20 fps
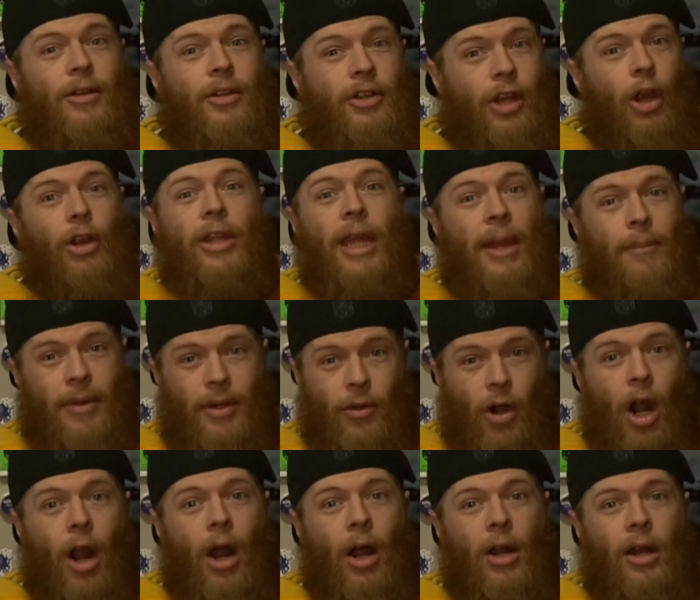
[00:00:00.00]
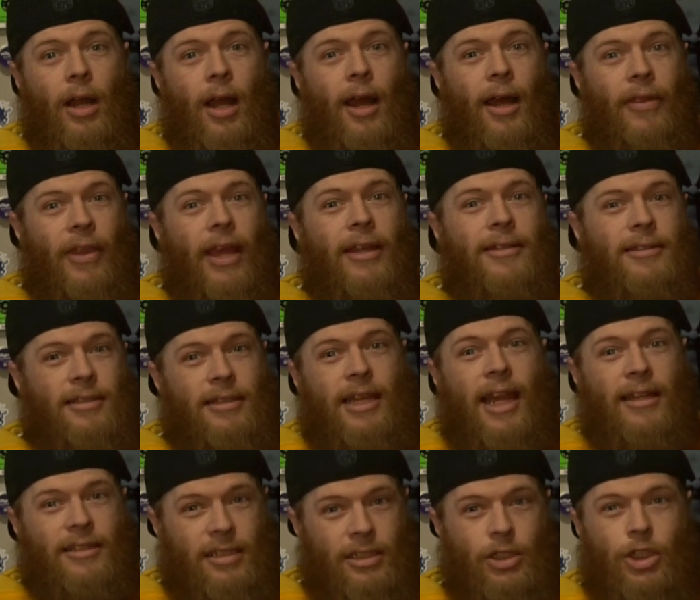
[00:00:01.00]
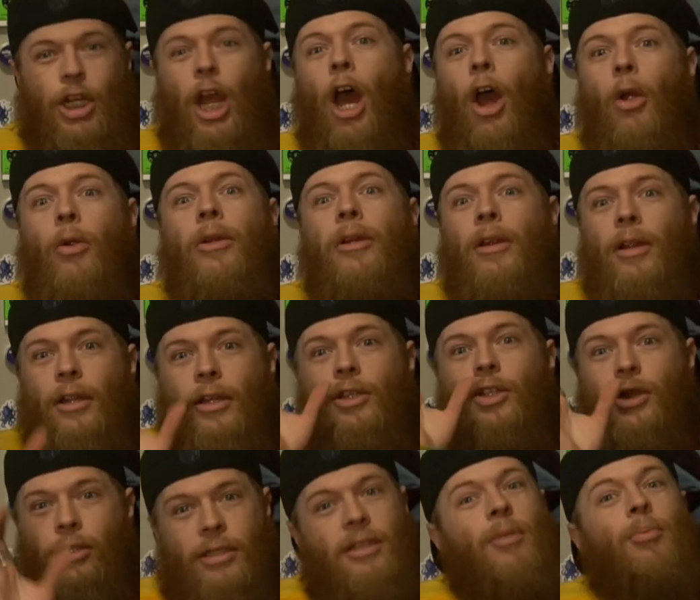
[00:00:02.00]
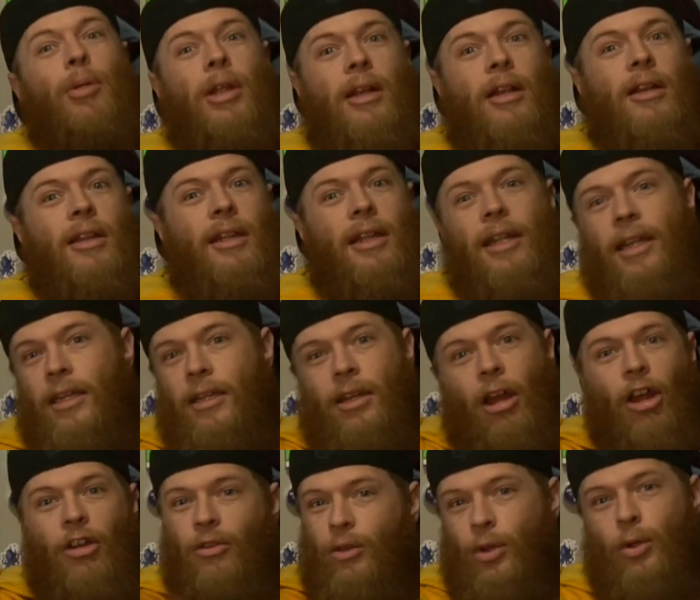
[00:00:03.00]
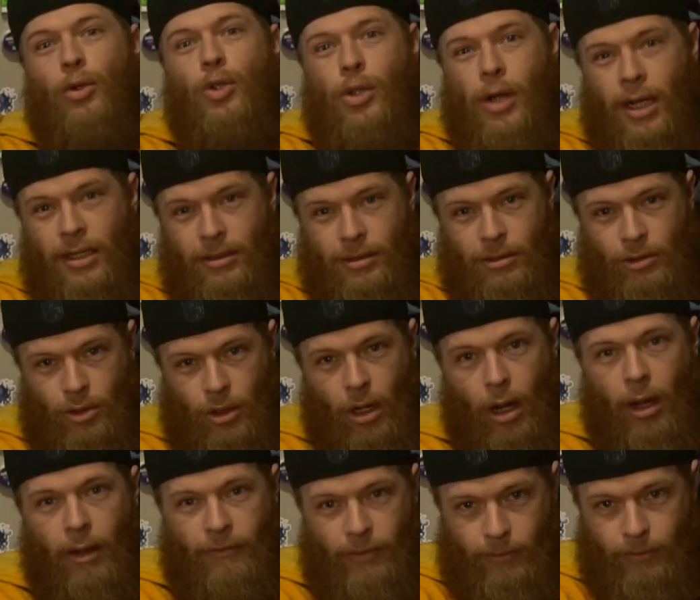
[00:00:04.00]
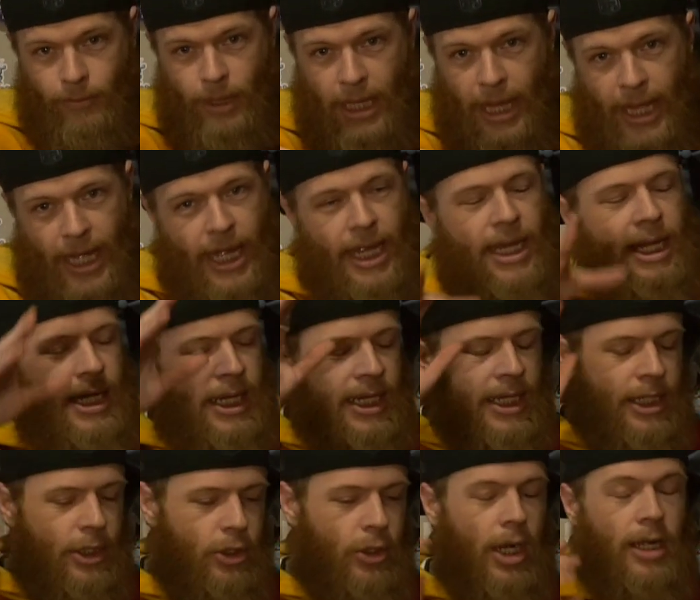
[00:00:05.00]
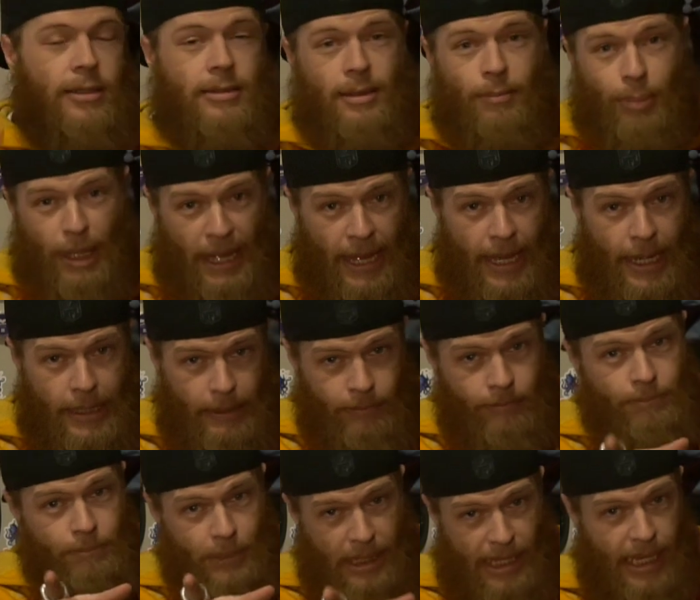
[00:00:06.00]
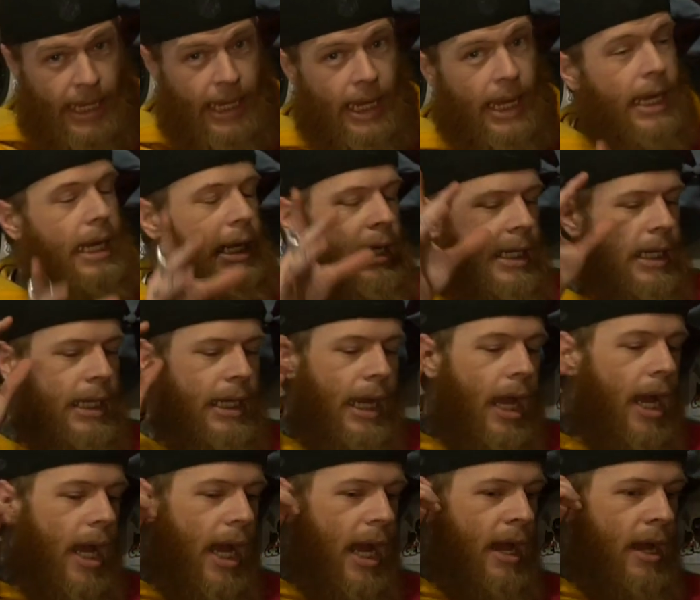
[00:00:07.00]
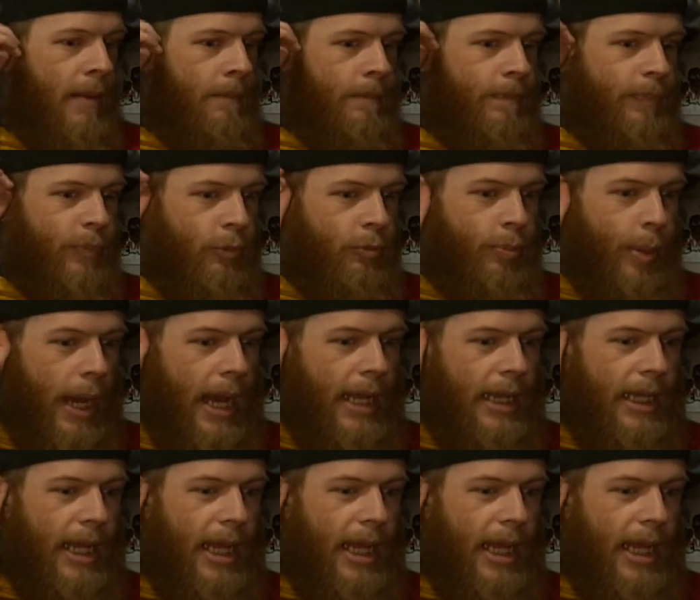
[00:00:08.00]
Don't get me wrong. That's a joke. Just to be clear, don't do drugs and drive, okay? Drugs are bad, okay? But,